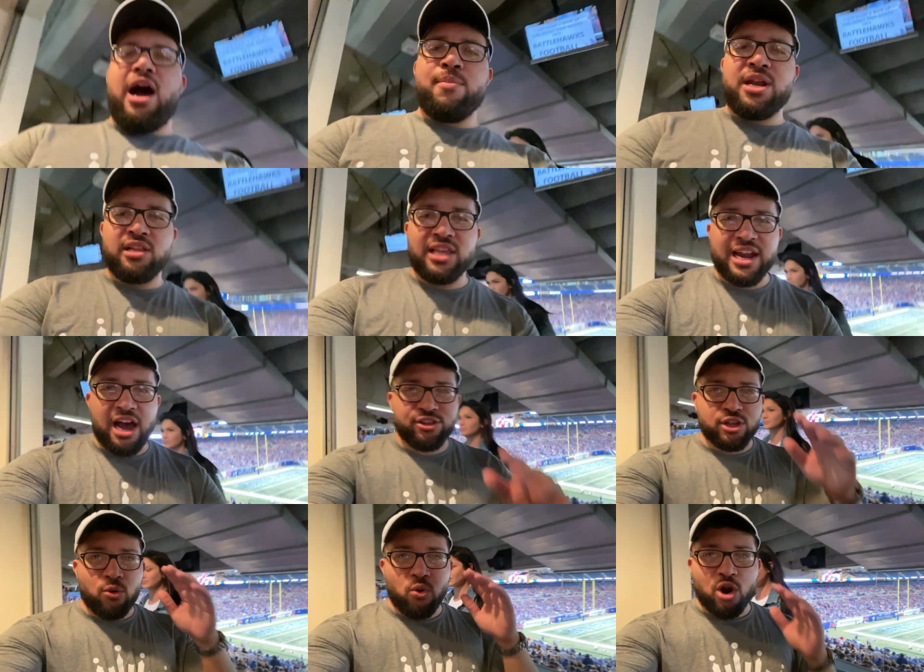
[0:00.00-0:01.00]
I'm gonna let
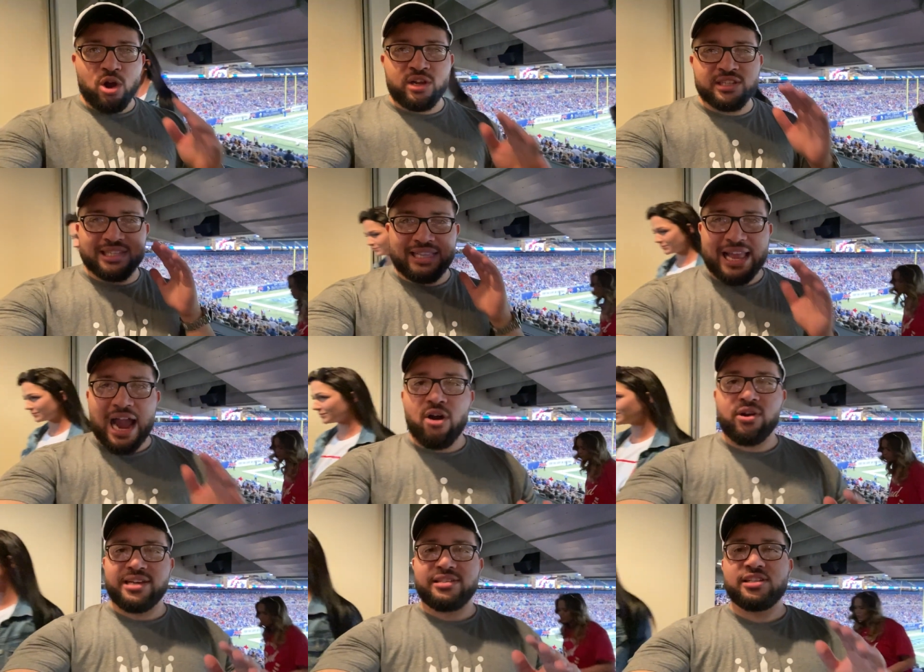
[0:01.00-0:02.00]
out the world's
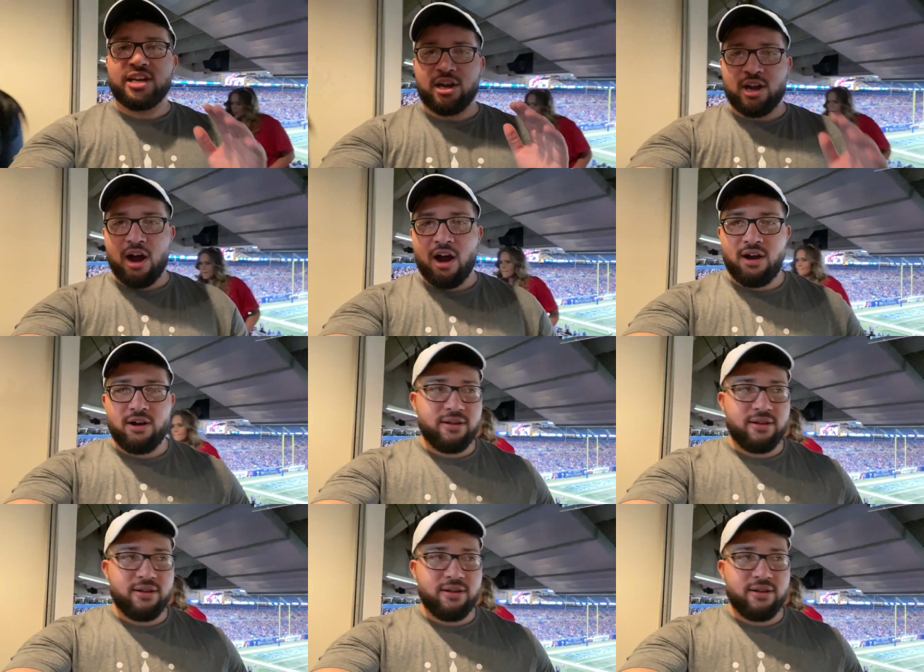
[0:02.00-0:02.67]
loudest cacao.